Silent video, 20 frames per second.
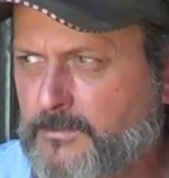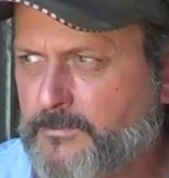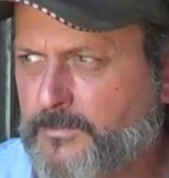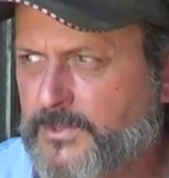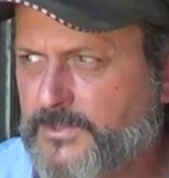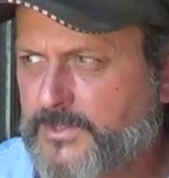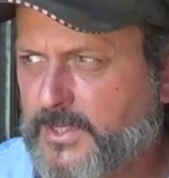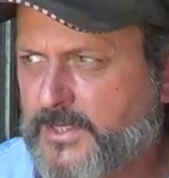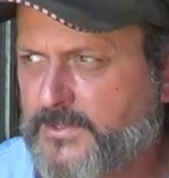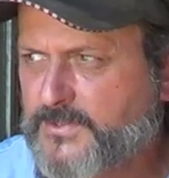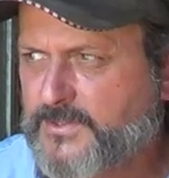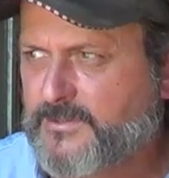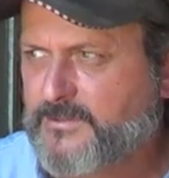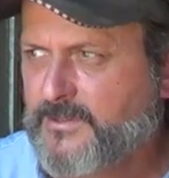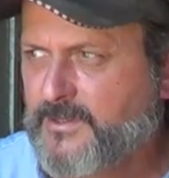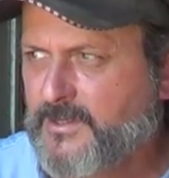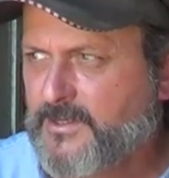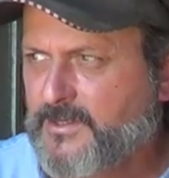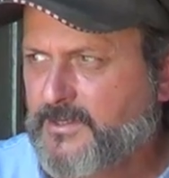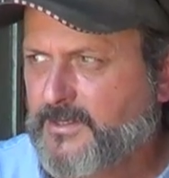and possess.
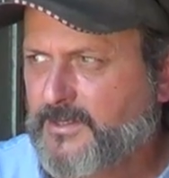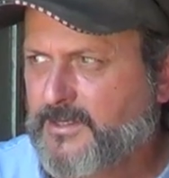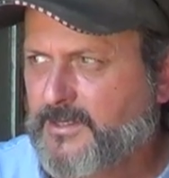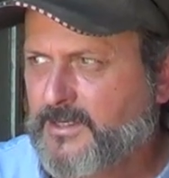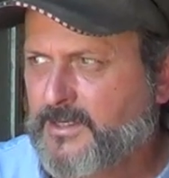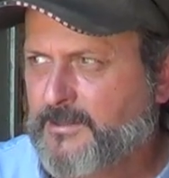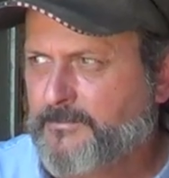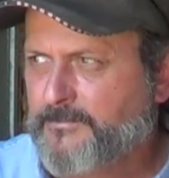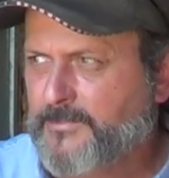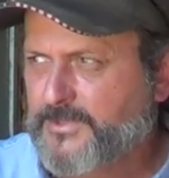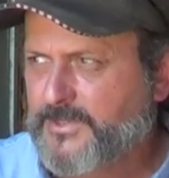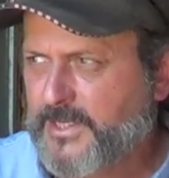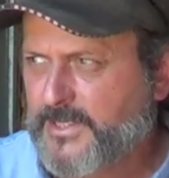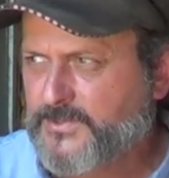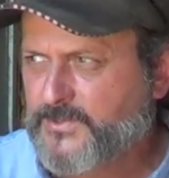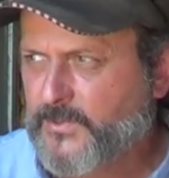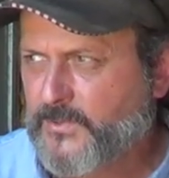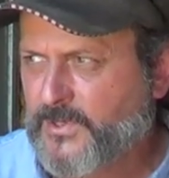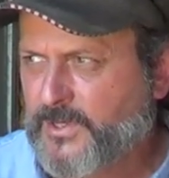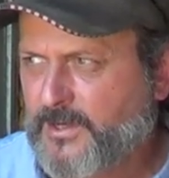And, but
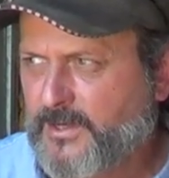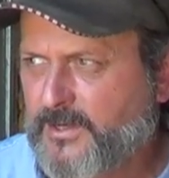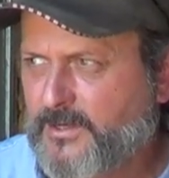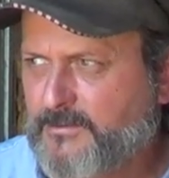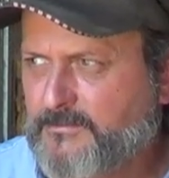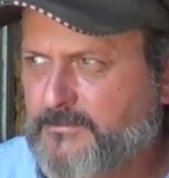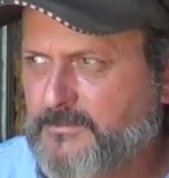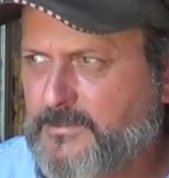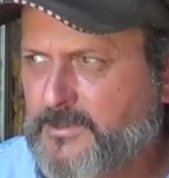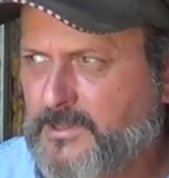that's okay,